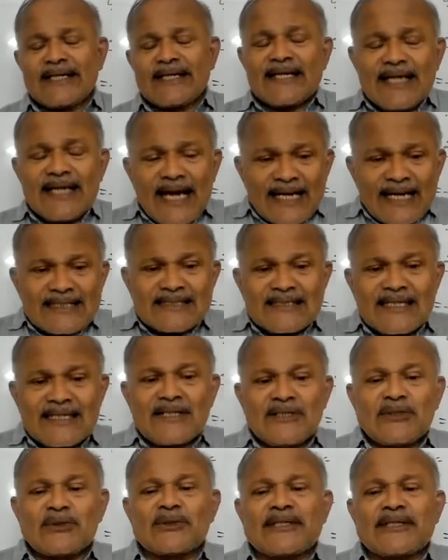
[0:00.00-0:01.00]

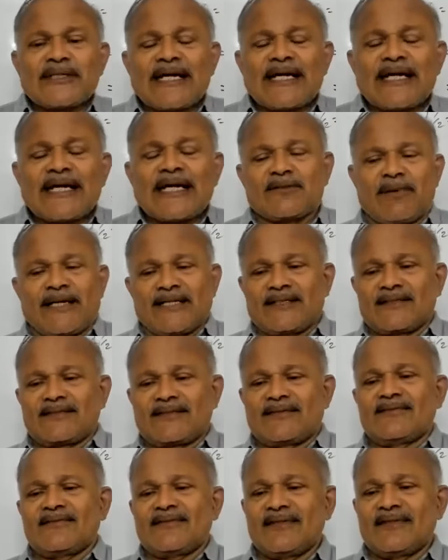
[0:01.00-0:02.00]
reaction to take
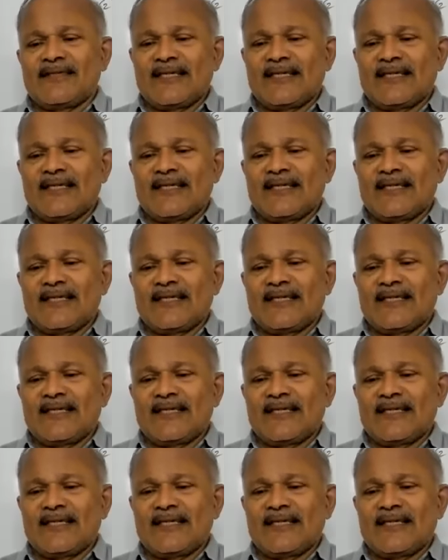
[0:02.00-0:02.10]
place,